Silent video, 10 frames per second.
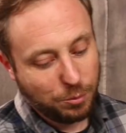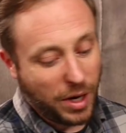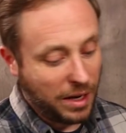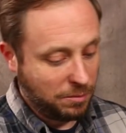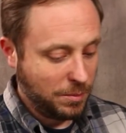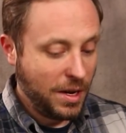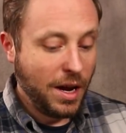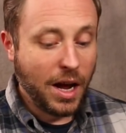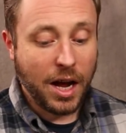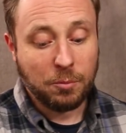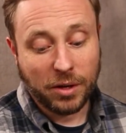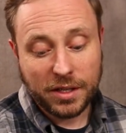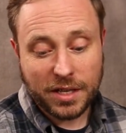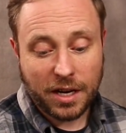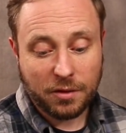But I'm
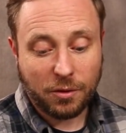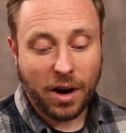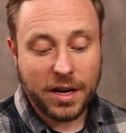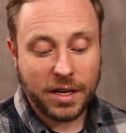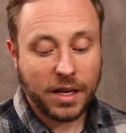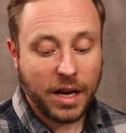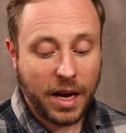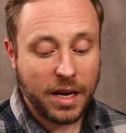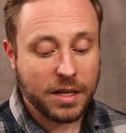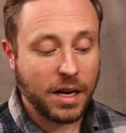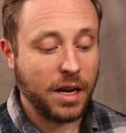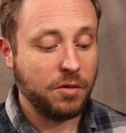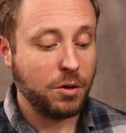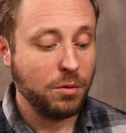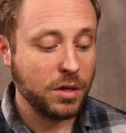really tired of grinding and I
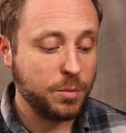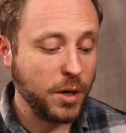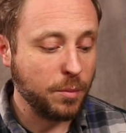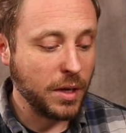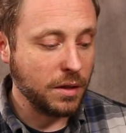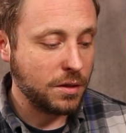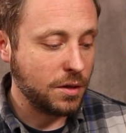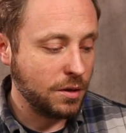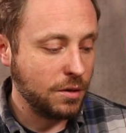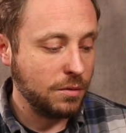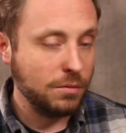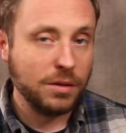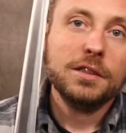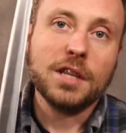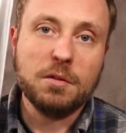have a cool experiment, so
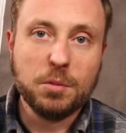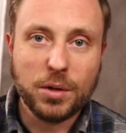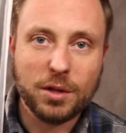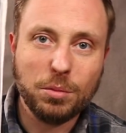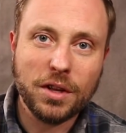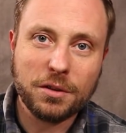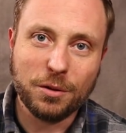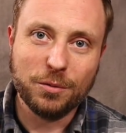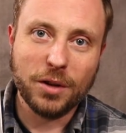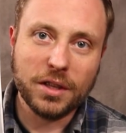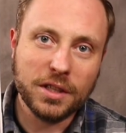time to put the blood groove on